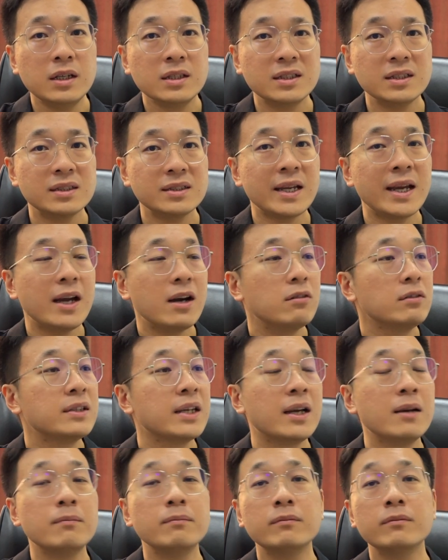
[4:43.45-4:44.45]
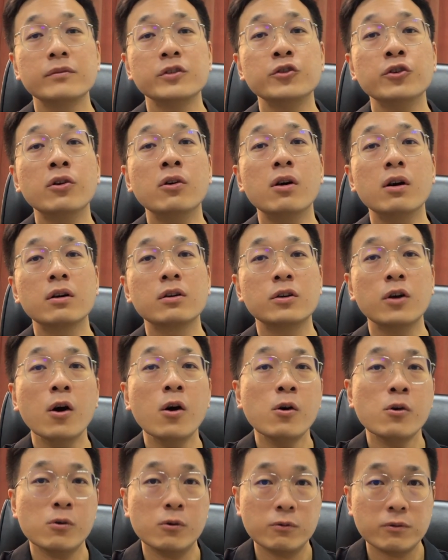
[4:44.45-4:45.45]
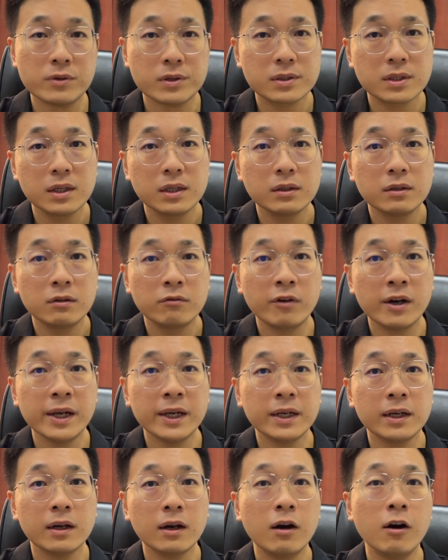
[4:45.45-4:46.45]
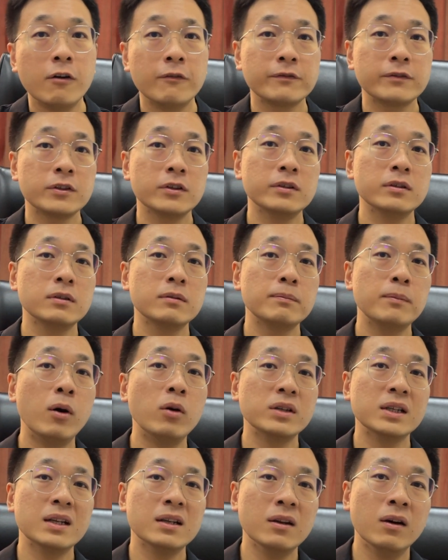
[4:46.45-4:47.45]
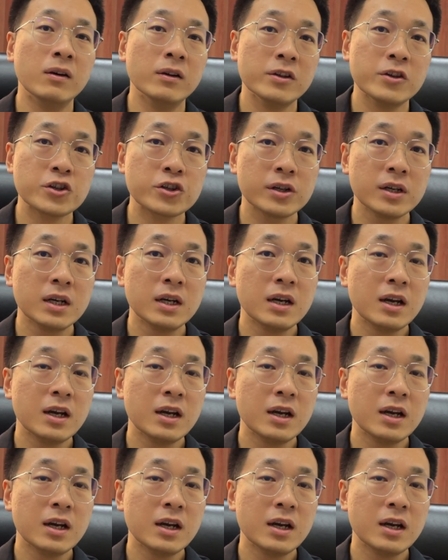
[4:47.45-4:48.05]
Just tell them your goals, right, of the product launch.